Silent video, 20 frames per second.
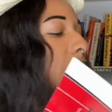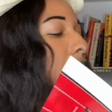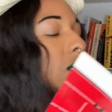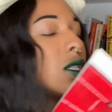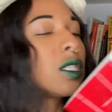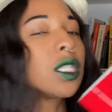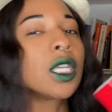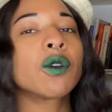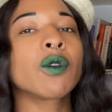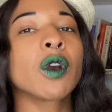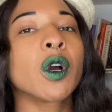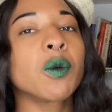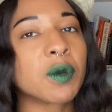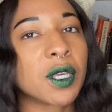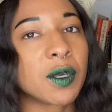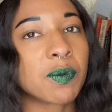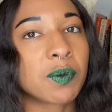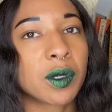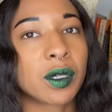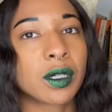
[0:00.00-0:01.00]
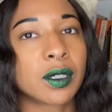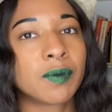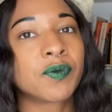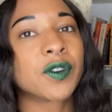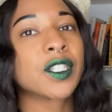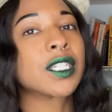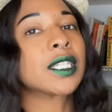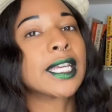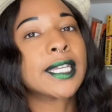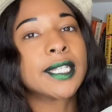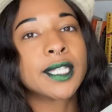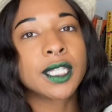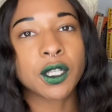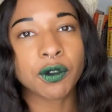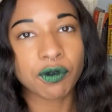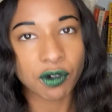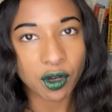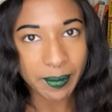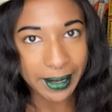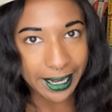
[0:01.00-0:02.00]
zero people say
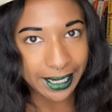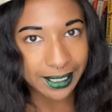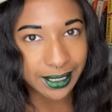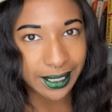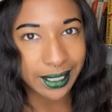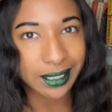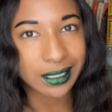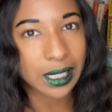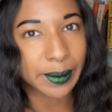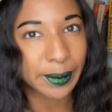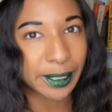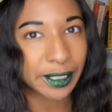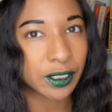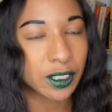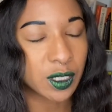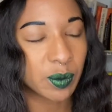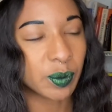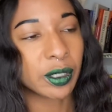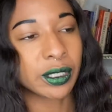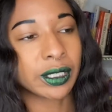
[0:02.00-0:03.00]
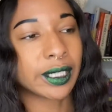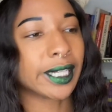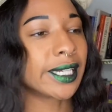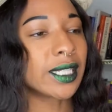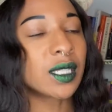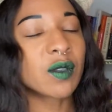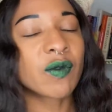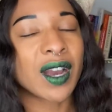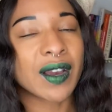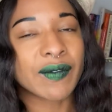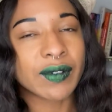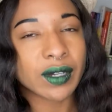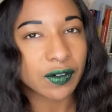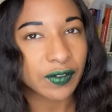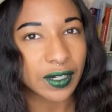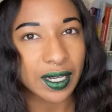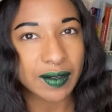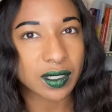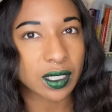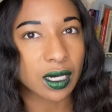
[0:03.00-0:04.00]
zero bad things about this book. Like it's five out of
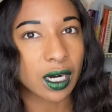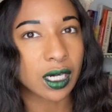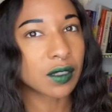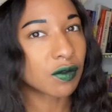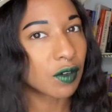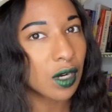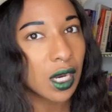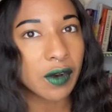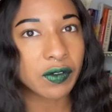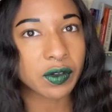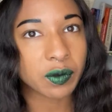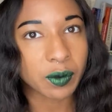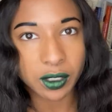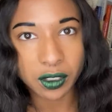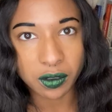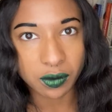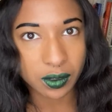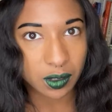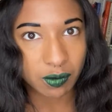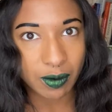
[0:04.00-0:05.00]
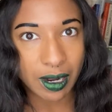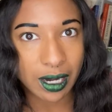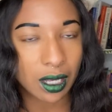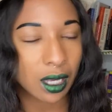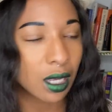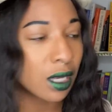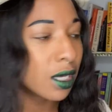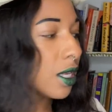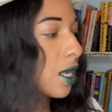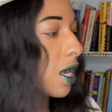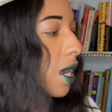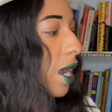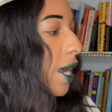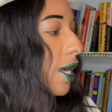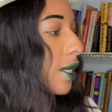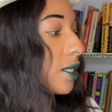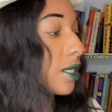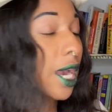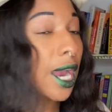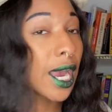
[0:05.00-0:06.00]
five stars for everyone who has read it.
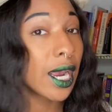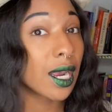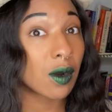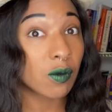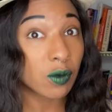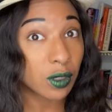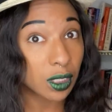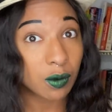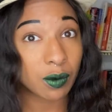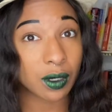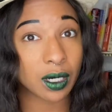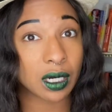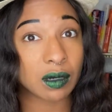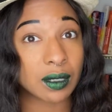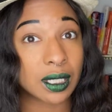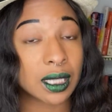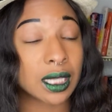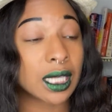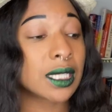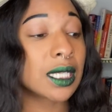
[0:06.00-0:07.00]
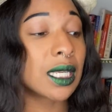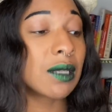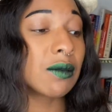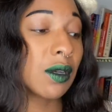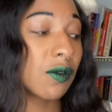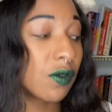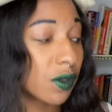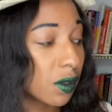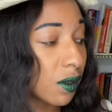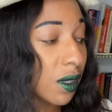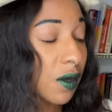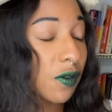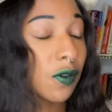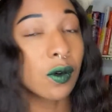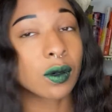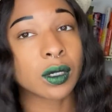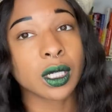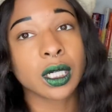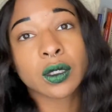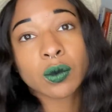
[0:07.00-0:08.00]
And I really want to read this and review it
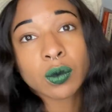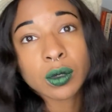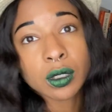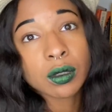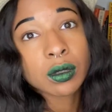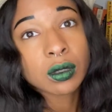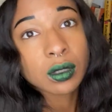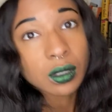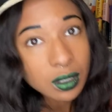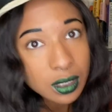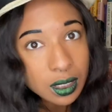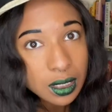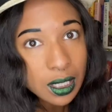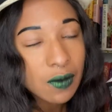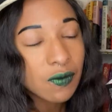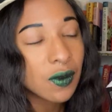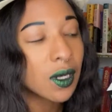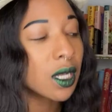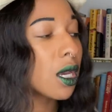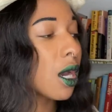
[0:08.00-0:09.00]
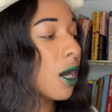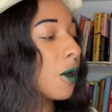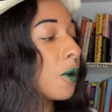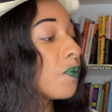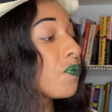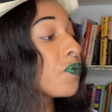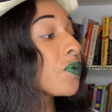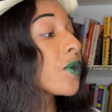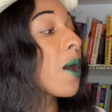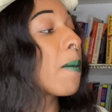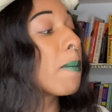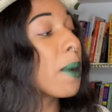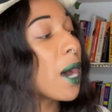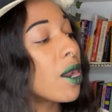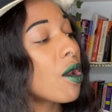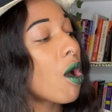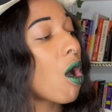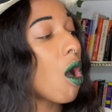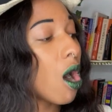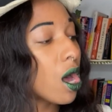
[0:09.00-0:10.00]
for a Thriller Thursday video.
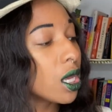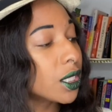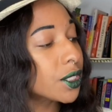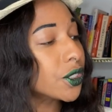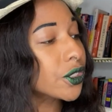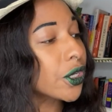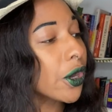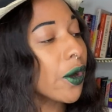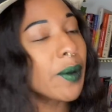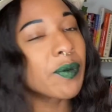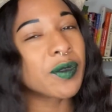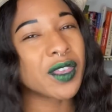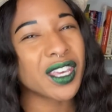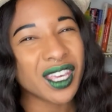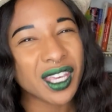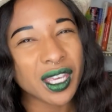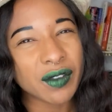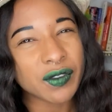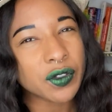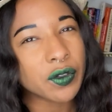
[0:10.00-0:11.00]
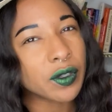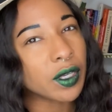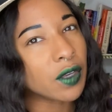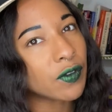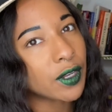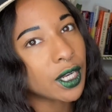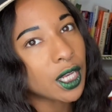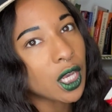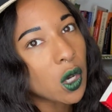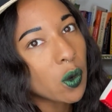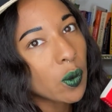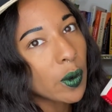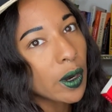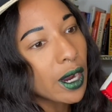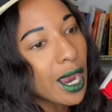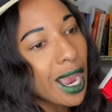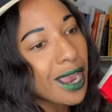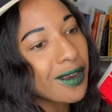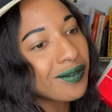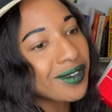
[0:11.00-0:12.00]
But also, I'm thinking of doing a video
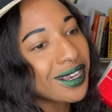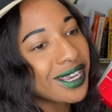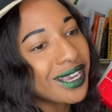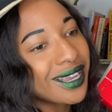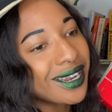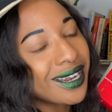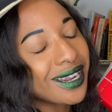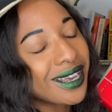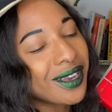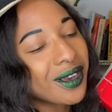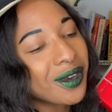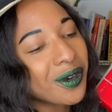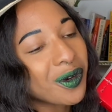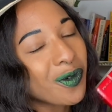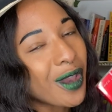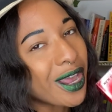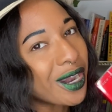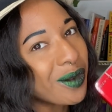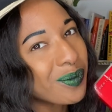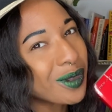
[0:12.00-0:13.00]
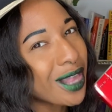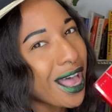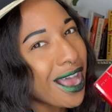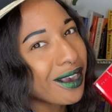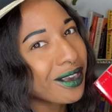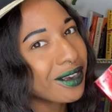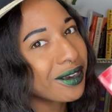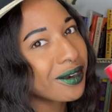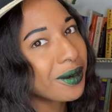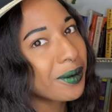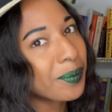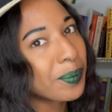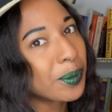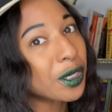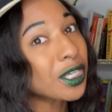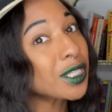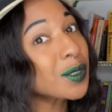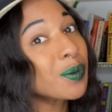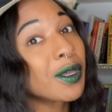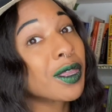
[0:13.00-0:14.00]
where I read red and black
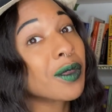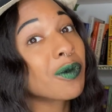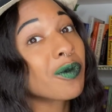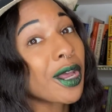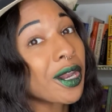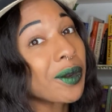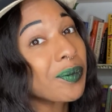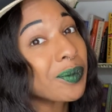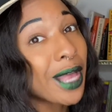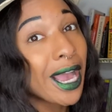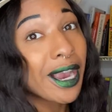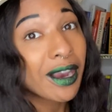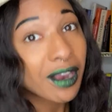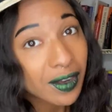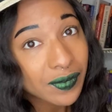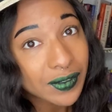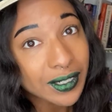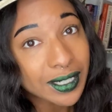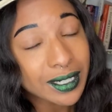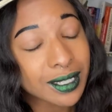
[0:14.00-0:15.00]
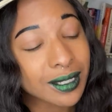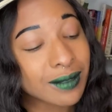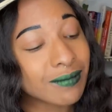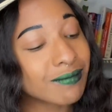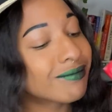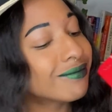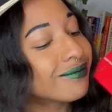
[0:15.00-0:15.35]
books with red and black covers.